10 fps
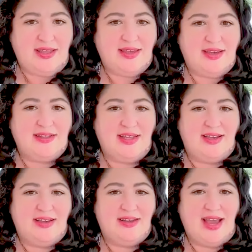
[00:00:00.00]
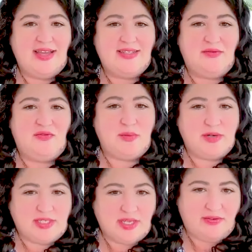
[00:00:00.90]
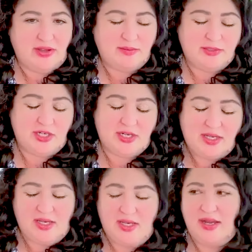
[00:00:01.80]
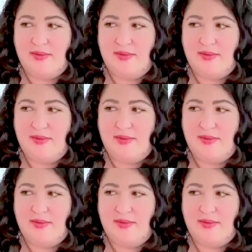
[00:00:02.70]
I think like as a former self-help junkie,